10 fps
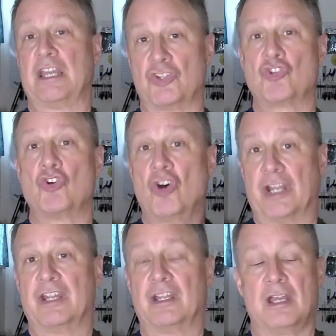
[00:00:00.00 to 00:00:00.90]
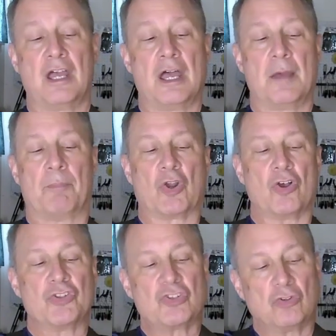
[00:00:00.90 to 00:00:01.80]
is good. But
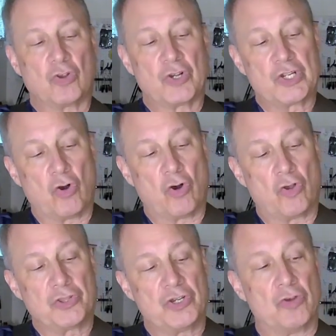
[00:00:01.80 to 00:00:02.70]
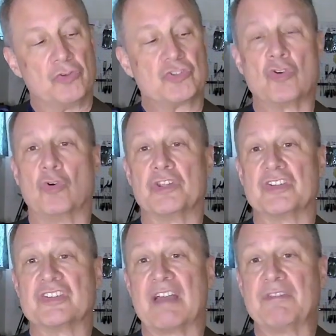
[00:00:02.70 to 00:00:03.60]
also learning all the notes on the
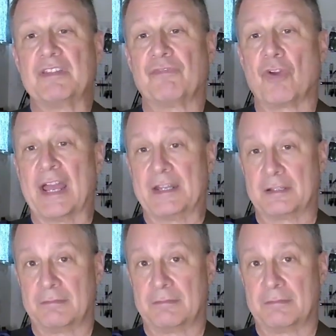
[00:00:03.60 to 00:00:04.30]
7th fret